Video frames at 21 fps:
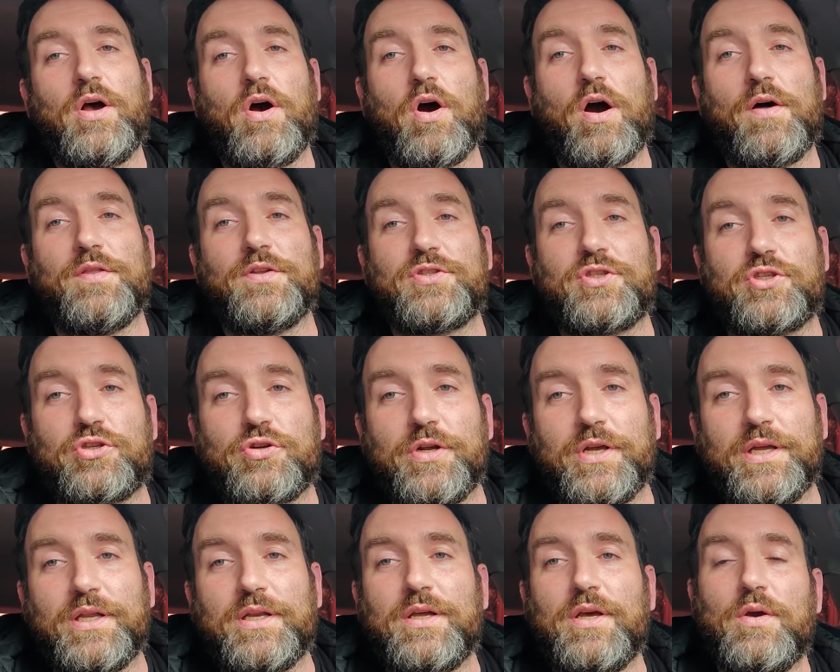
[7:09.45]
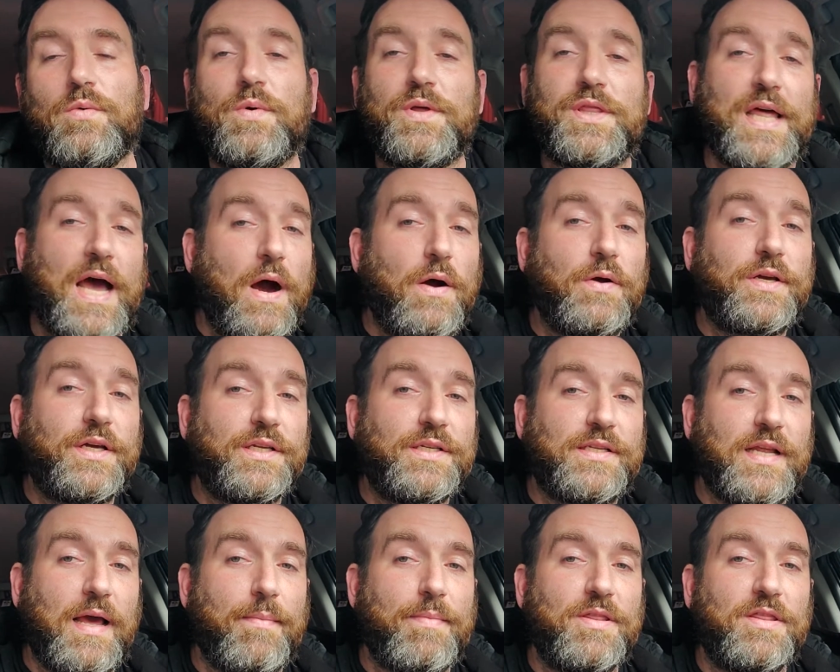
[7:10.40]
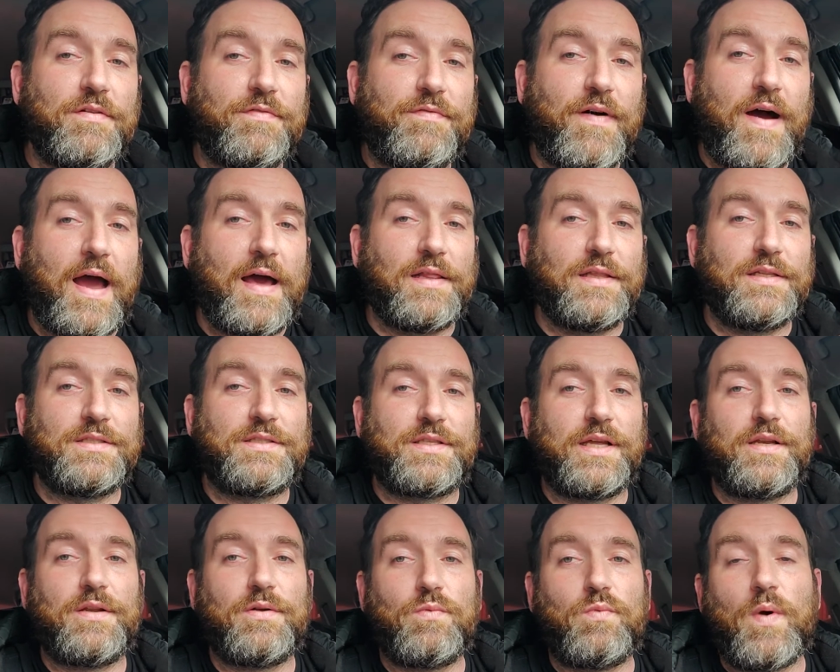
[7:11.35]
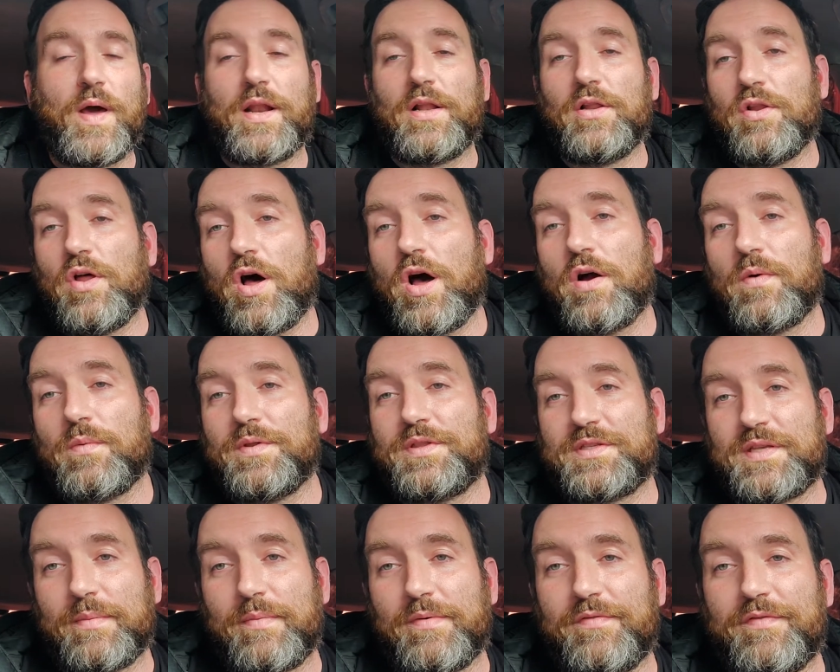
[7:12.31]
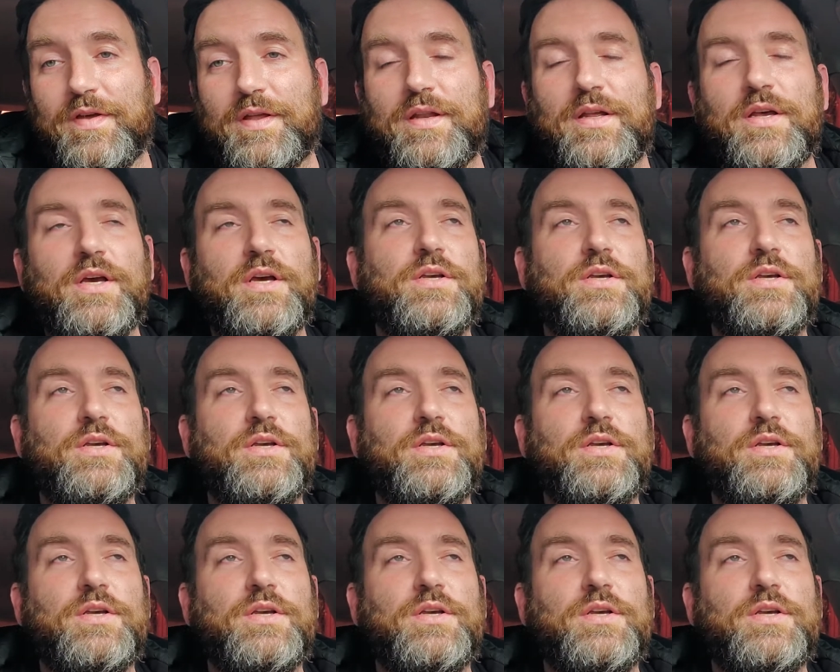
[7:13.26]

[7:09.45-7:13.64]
on the street without condemning the violence that went along with some of it.